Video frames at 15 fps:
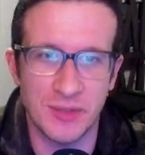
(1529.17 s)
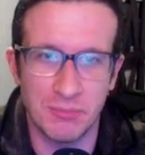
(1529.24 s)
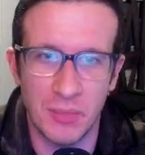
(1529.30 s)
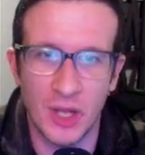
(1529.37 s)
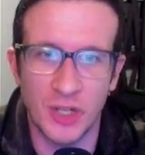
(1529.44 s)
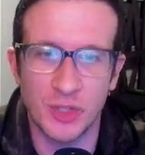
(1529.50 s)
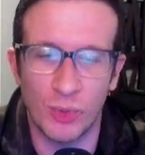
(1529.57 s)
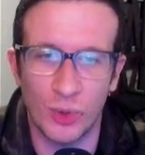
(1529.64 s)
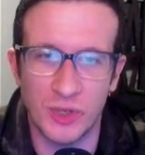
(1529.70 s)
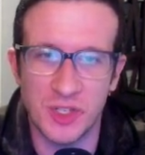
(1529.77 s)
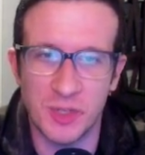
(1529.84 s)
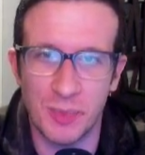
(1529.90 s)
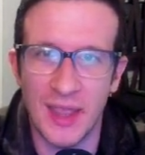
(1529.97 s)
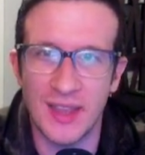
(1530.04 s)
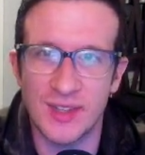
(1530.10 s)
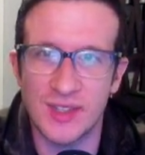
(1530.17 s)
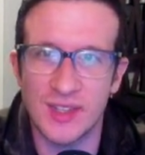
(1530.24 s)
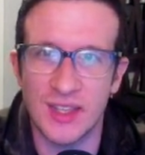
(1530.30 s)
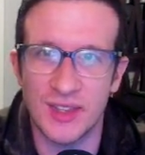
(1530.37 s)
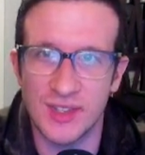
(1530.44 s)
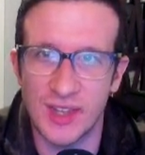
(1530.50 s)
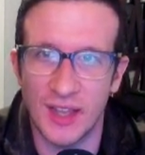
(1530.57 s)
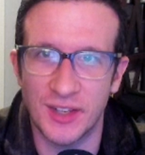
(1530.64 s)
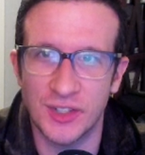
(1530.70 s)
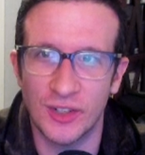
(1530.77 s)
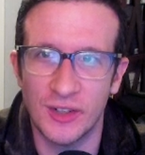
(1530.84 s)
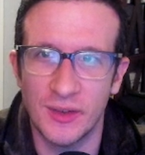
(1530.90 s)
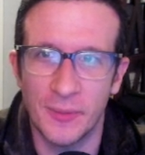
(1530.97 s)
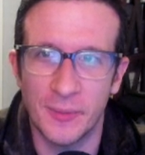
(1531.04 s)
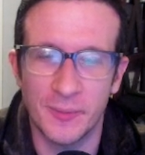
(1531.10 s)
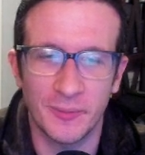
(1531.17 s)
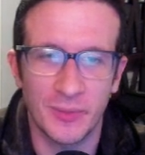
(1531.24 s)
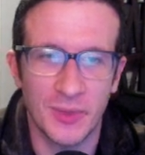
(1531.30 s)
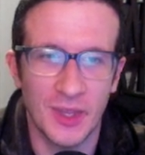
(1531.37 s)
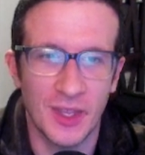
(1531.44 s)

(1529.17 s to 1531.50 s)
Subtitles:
who has much more space in the center.